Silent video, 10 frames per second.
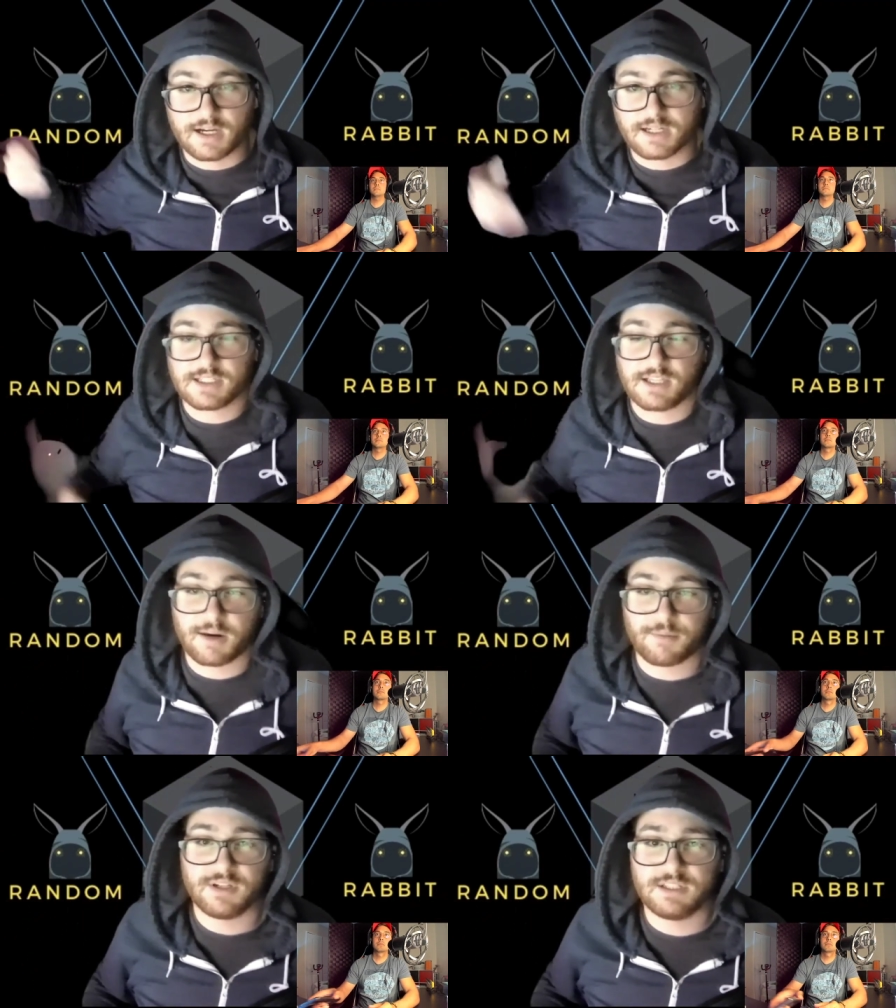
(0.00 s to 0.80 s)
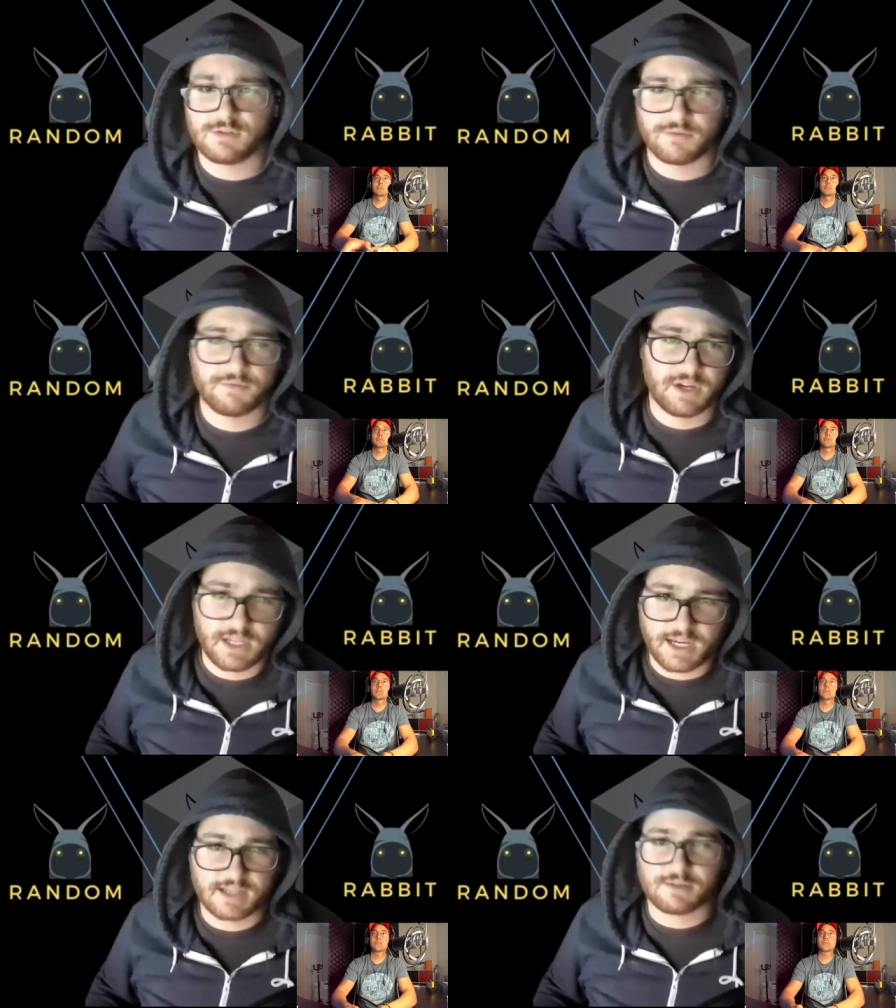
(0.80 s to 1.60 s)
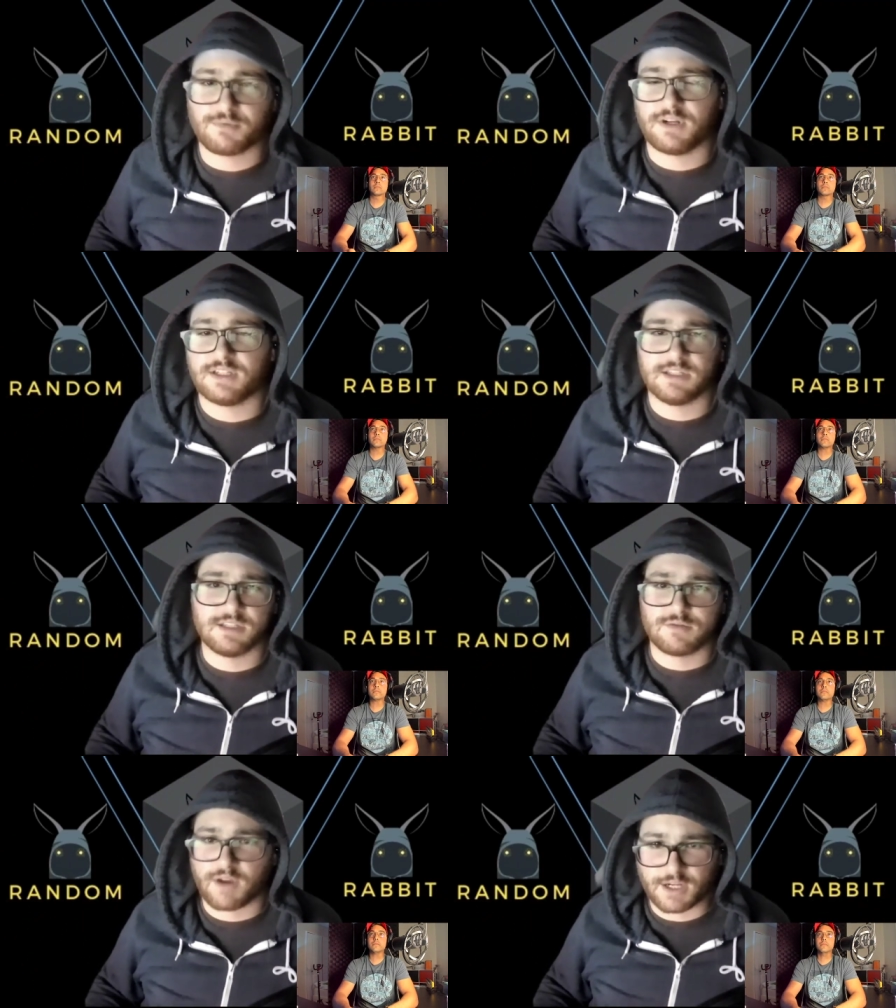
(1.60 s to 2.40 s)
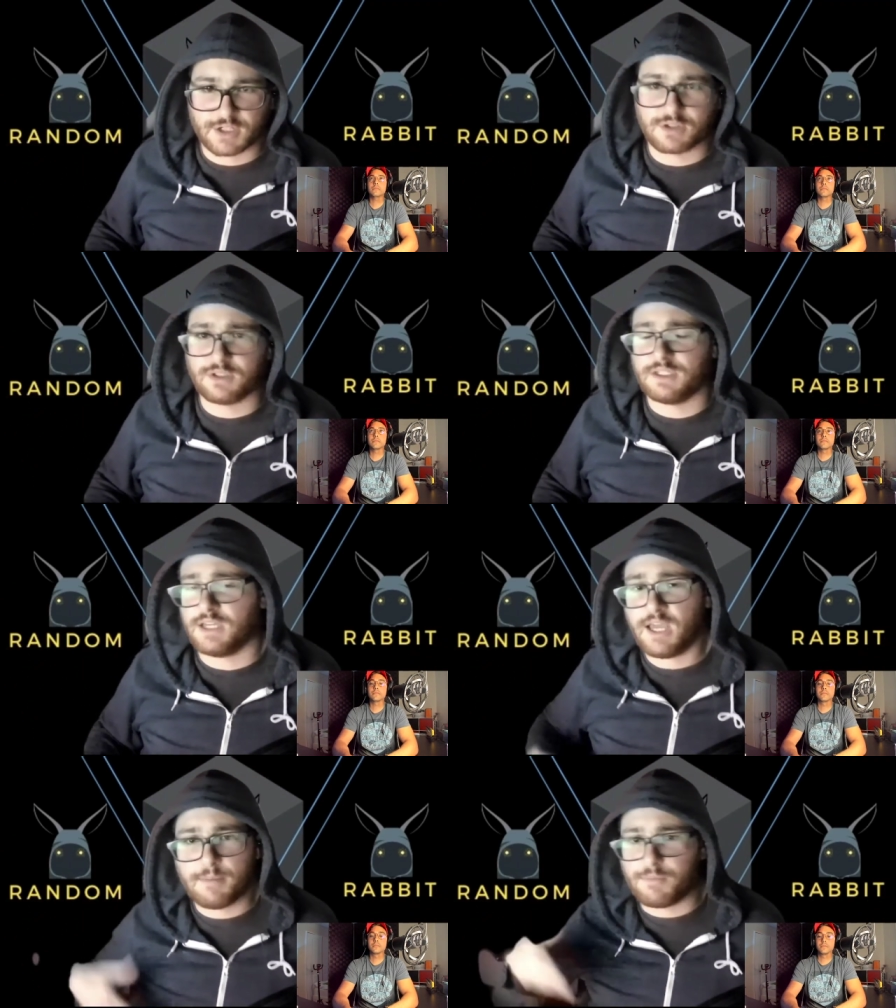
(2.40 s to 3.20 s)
stock prices or inflating asset prices irrationally,